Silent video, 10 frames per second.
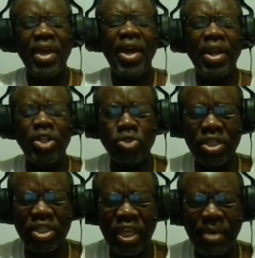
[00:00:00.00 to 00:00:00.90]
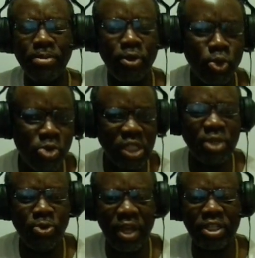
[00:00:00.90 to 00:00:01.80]
interesting game. But the reason
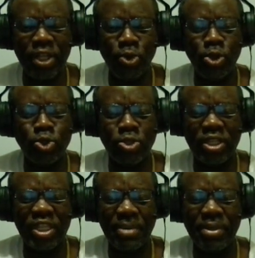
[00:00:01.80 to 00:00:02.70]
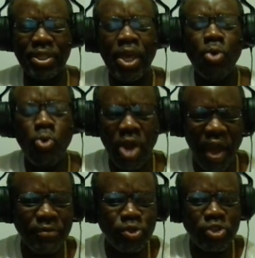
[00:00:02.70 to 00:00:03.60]
we're actually going through this game is we
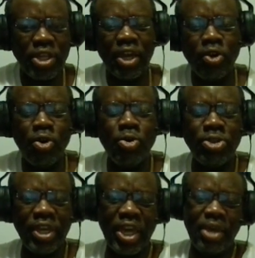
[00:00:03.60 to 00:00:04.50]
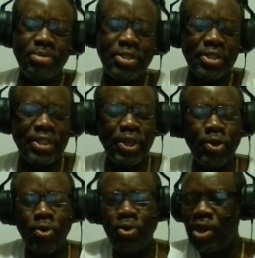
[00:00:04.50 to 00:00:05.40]
have to check all the games. You
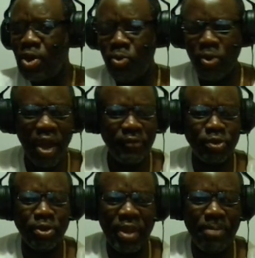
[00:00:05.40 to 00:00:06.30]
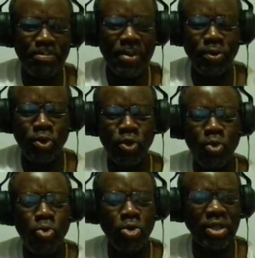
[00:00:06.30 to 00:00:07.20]
know, we have to let people know
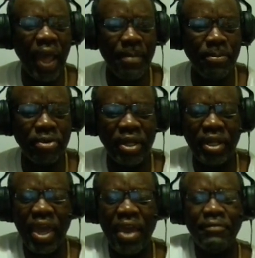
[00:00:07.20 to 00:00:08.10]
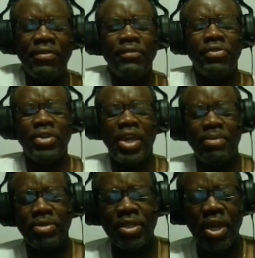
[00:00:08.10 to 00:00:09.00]
what happened in every of the
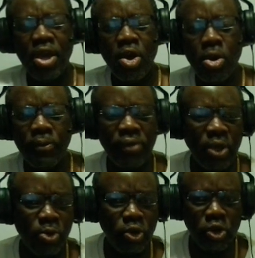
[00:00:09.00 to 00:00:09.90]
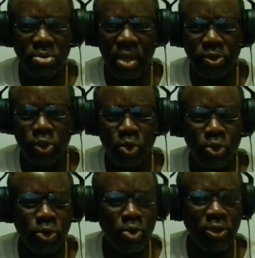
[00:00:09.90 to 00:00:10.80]
games. Hopefully, we're going to be able to go
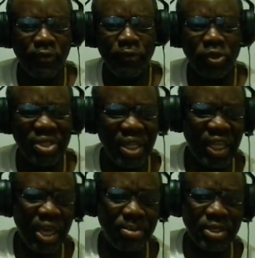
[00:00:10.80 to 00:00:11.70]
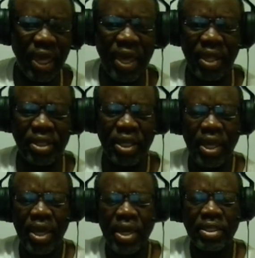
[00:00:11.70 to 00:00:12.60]
through all the 14 games and
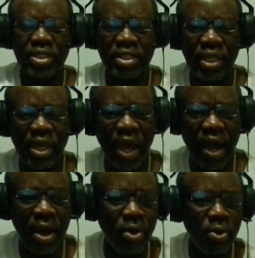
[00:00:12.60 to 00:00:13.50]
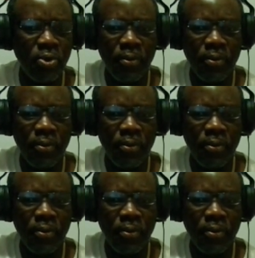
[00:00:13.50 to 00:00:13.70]
see how